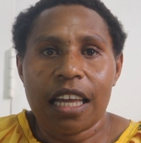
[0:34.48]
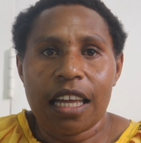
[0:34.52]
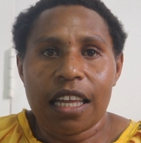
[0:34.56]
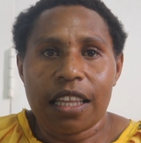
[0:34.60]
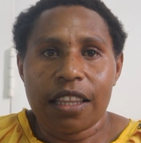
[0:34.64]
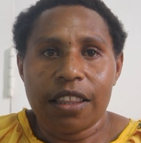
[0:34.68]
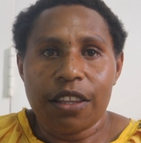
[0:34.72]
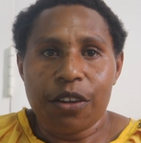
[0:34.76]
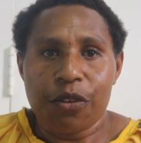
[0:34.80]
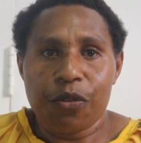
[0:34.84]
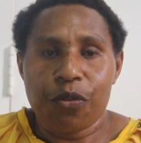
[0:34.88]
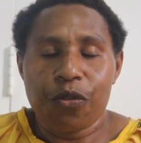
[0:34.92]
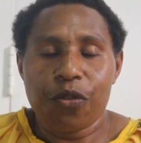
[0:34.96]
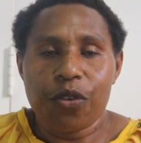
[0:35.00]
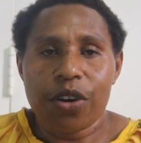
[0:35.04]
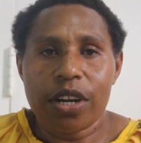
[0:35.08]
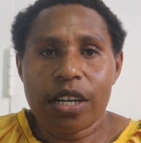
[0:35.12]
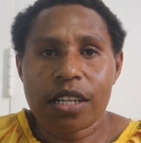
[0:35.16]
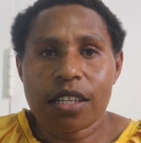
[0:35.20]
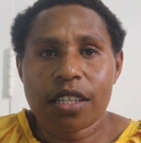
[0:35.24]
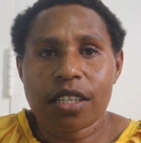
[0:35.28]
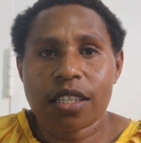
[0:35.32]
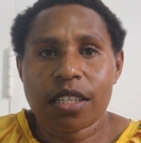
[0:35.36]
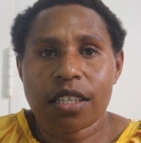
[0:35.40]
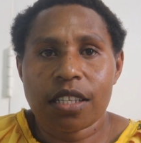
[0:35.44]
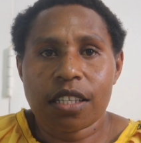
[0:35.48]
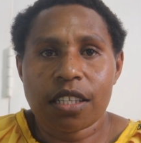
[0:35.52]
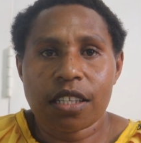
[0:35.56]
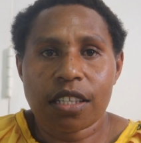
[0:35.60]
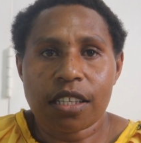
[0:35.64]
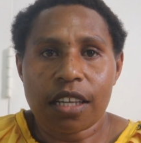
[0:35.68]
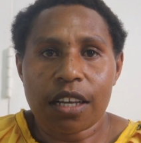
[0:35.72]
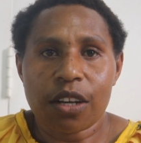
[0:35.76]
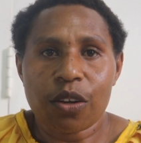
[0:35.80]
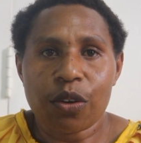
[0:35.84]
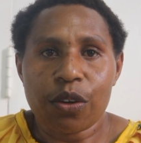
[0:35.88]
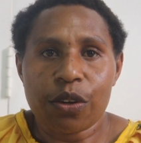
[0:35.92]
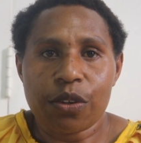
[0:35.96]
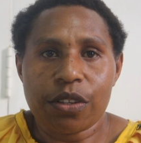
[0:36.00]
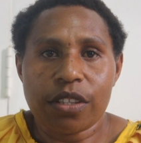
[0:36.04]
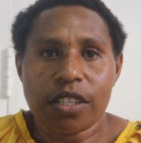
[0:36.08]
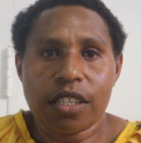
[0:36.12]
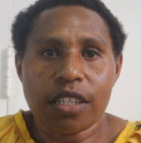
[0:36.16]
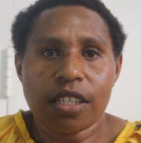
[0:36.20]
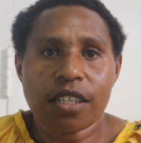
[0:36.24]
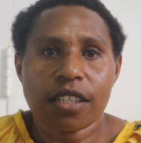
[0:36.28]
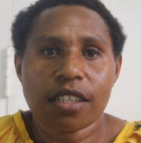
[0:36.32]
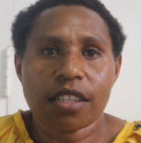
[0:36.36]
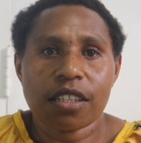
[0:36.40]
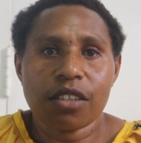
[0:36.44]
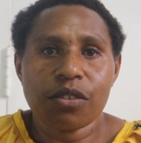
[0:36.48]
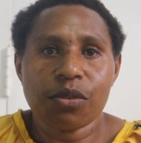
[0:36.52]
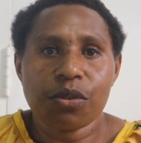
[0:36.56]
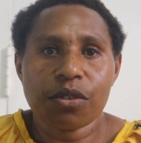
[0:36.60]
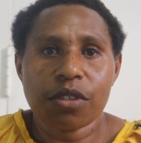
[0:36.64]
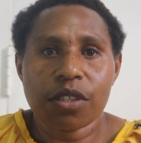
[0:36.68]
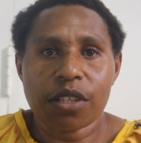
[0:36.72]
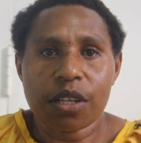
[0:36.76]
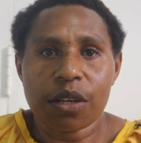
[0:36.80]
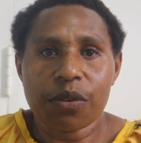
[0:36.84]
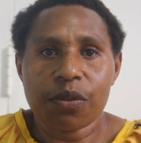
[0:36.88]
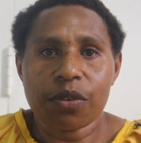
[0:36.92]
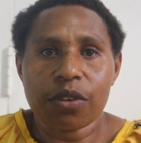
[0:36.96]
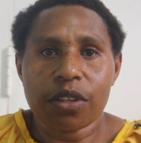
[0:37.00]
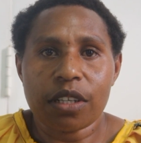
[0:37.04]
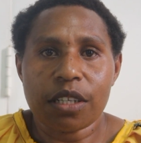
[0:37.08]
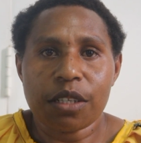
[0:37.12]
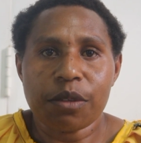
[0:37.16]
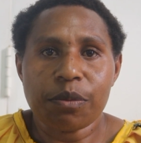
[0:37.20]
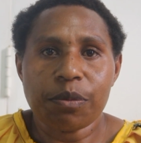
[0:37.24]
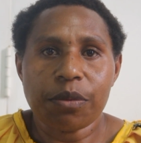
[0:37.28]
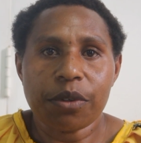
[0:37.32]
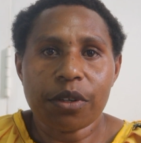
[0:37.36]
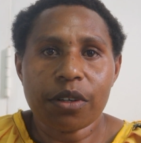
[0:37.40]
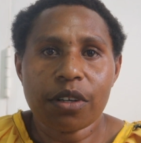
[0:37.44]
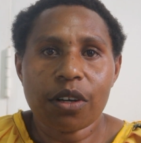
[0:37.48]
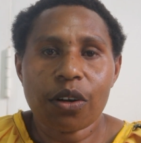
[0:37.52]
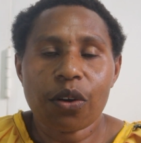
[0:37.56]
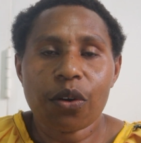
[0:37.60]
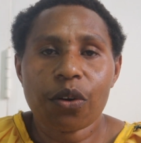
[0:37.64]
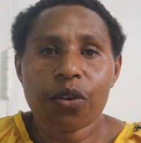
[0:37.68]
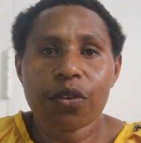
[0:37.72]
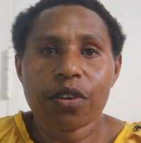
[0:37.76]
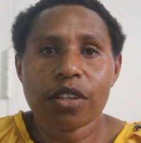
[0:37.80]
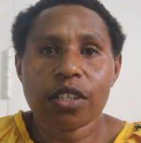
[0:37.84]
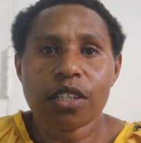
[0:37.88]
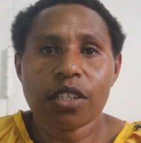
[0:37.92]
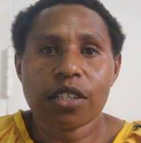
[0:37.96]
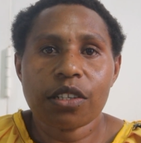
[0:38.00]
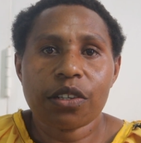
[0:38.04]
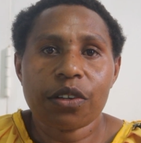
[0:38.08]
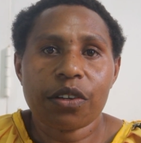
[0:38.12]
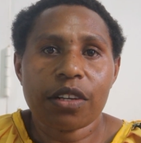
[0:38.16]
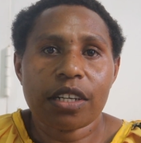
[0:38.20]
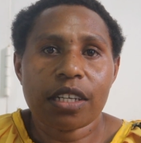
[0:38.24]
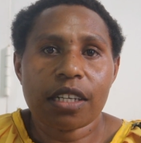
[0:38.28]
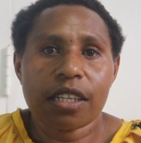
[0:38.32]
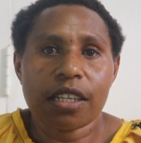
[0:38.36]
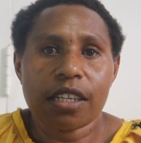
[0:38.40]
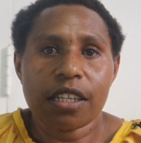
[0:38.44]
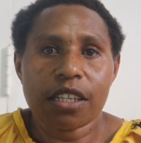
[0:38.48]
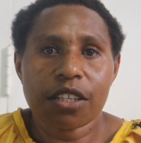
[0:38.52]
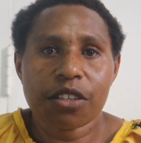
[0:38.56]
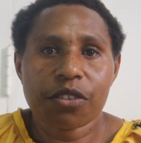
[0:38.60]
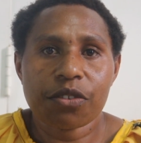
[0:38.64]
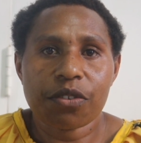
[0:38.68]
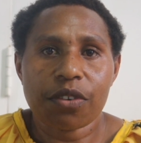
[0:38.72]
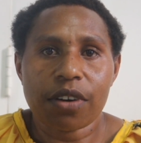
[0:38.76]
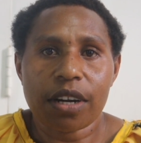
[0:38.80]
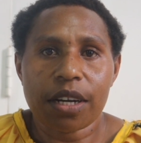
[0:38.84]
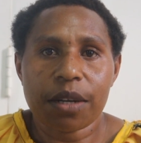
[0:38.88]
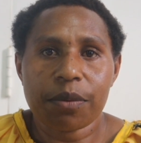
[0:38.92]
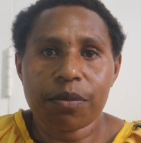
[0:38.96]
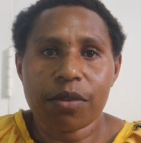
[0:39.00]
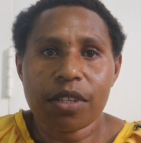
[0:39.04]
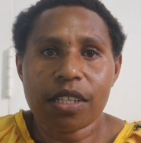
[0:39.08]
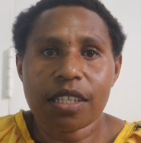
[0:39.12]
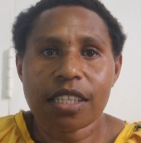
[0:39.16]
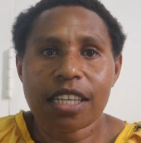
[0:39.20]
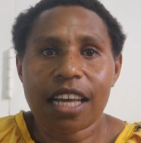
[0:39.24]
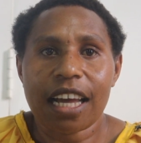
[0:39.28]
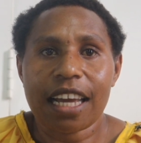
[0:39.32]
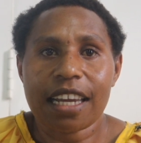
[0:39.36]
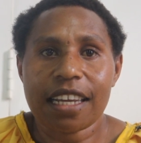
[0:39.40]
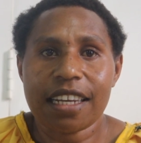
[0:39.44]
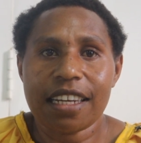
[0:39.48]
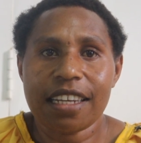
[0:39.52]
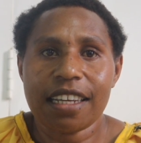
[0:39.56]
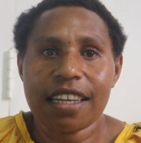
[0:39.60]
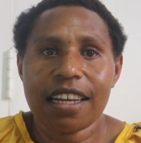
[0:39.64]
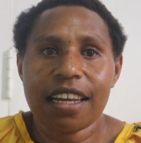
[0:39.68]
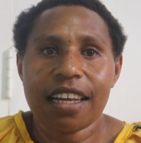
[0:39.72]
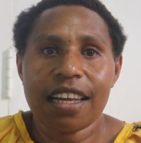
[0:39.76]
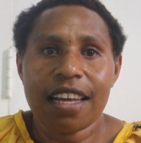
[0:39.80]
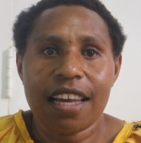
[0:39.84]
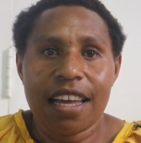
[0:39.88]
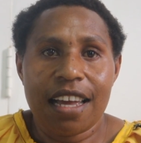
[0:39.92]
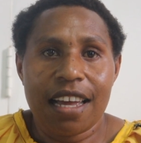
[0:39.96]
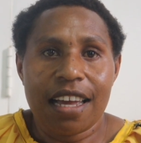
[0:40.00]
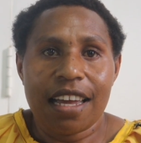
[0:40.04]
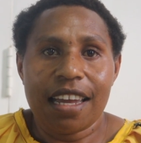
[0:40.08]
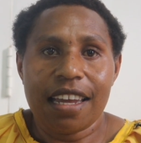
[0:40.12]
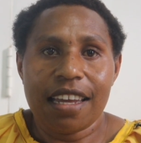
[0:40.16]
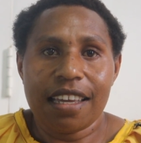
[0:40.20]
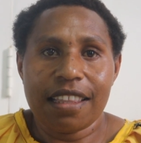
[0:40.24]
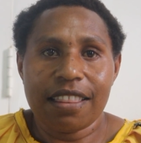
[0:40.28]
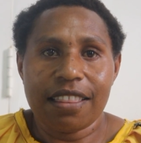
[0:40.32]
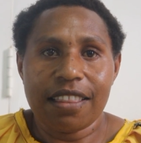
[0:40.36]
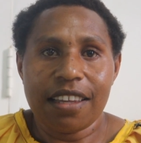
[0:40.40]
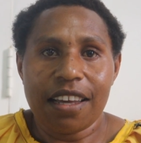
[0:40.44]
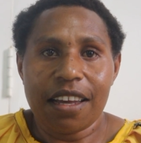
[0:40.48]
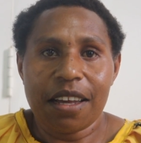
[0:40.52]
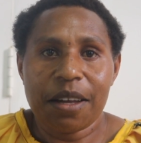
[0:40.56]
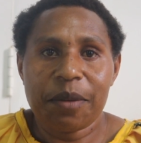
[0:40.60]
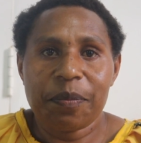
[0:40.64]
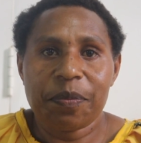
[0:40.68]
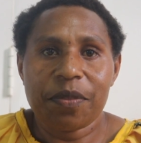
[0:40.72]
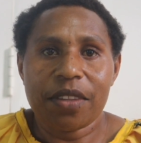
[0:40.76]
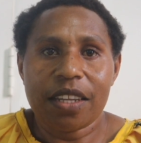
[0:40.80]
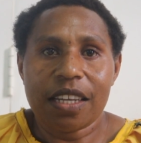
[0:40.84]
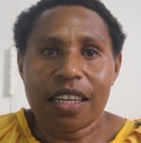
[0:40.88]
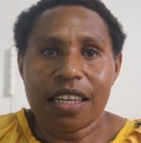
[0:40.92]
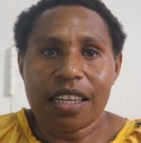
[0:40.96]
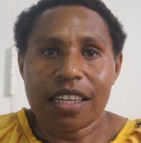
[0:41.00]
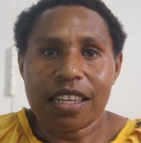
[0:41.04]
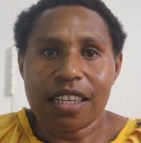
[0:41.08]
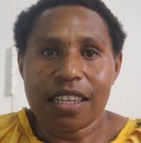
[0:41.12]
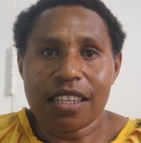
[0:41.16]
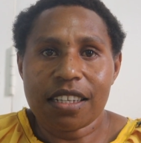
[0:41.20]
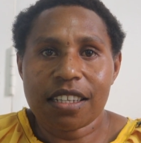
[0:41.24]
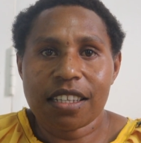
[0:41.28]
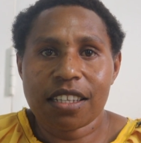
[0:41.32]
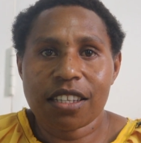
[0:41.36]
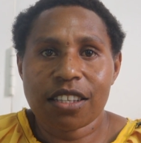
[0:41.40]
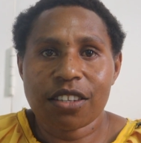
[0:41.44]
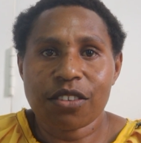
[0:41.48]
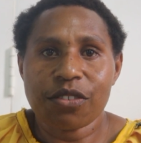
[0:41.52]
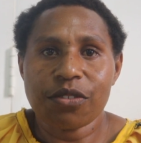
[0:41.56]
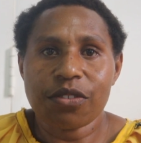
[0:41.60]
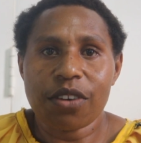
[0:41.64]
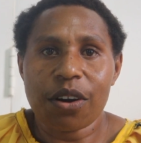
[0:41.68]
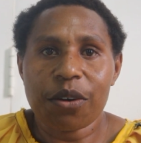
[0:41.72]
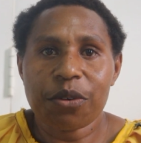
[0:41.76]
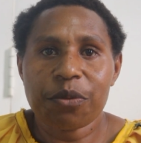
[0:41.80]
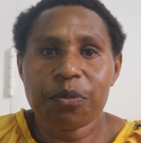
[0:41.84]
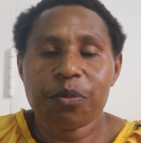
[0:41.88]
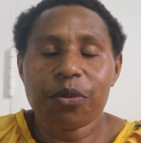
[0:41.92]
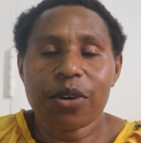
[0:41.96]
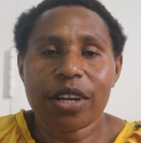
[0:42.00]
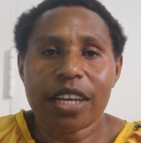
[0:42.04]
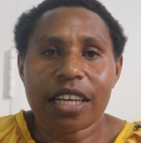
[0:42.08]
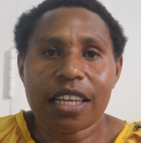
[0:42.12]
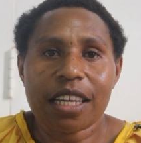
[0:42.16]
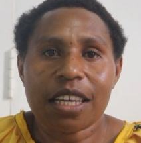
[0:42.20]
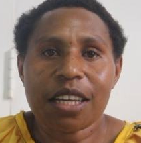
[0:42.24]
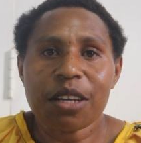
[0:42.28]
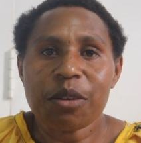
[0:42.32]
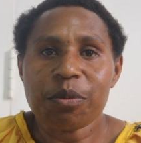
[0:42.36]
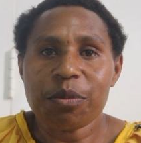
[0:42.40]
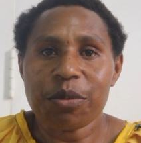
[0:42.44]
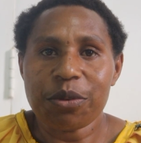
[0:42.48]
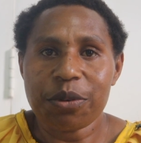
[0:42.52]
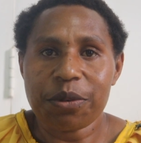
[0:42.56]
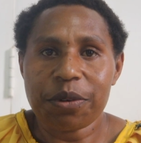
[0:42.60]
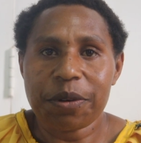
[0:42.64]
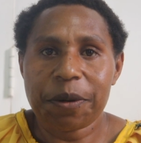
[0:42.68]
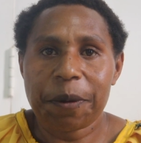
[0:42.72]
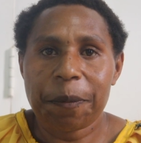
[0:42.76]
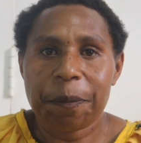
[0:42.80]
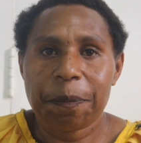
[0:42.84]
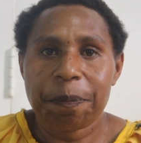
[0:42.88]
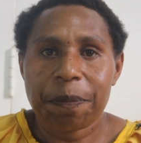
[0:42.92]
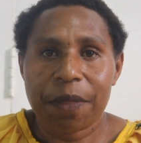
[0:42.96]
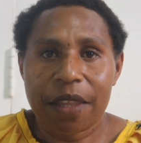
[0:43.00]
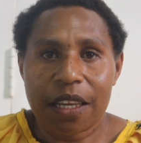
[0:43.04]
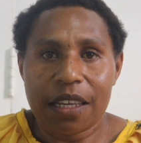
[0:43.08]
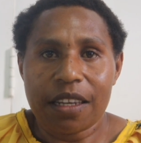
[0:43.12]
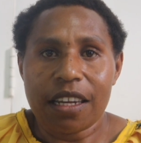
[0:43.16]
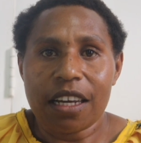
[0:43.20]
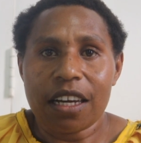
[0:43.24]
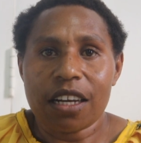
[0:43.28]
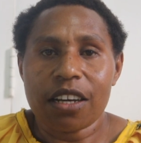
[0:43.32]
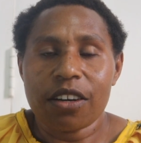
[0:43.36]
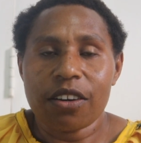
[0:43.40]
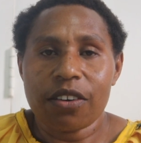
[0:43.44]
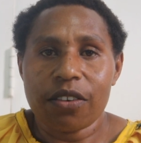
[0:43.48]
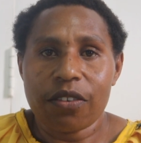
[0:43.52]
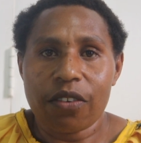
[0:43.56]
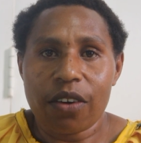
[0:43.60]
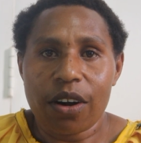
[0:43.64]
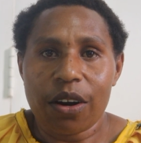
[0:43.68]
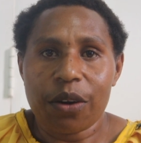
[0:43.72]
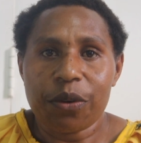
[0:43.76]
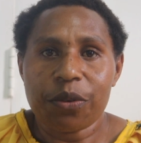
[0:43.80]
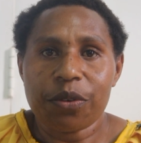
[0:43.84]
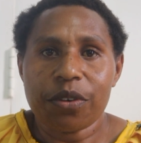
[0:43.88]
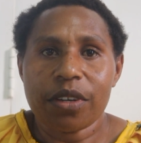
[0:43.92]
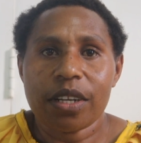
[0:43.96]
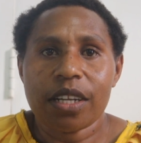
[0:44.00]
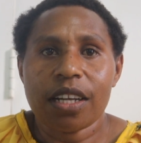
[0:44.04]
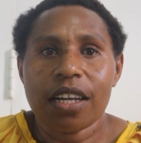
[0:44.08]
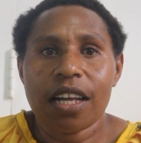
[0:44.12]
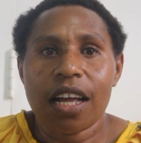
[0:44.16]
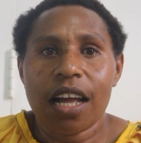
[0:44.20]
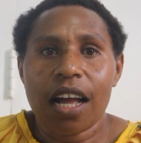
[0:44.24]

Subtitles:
The French psychologist Gustave Le Bon originally described this idea in depth in his groundbreaking book, The Crowd,